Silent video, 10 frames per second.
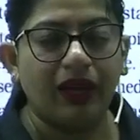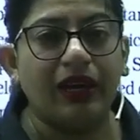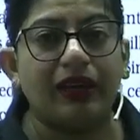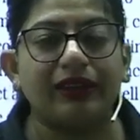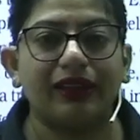
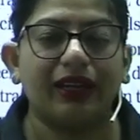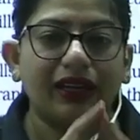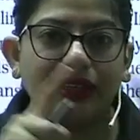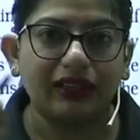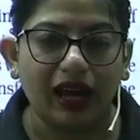then the
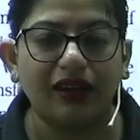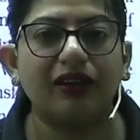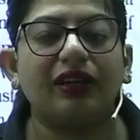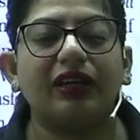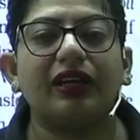entire
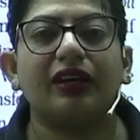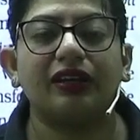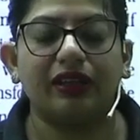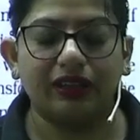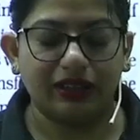
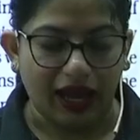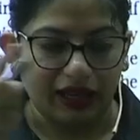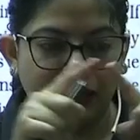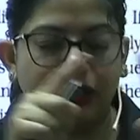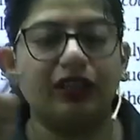DNA,
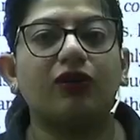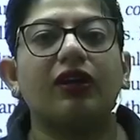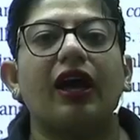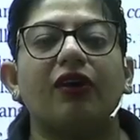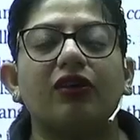entire E.
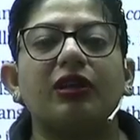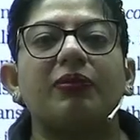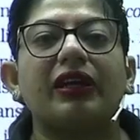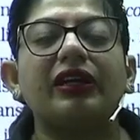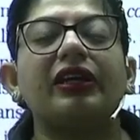coli or the
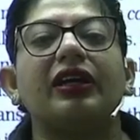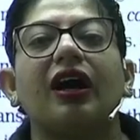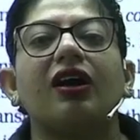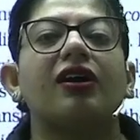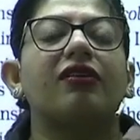
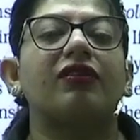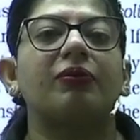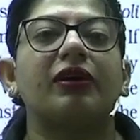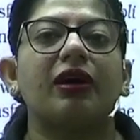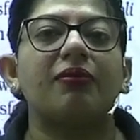bacteria will
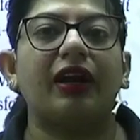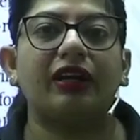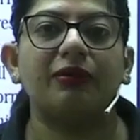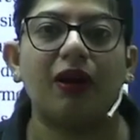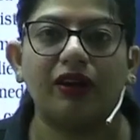become
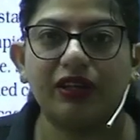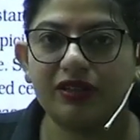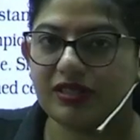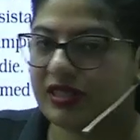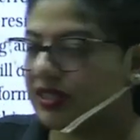antibiotic
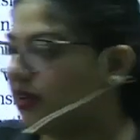resistant.